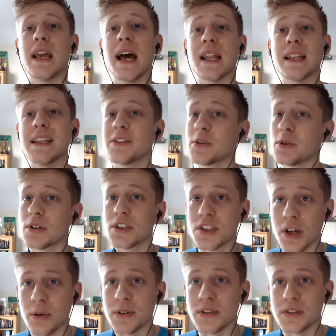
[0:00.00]
at leaguE Talk
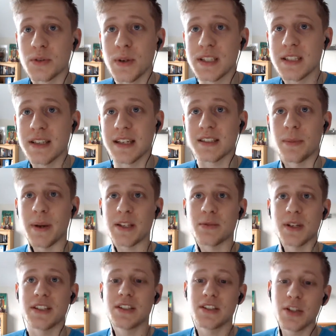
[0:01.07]
Show is on Twitter. That's the best
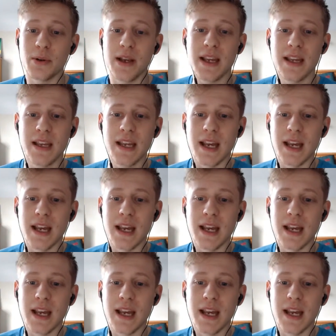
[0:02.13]
way to do it.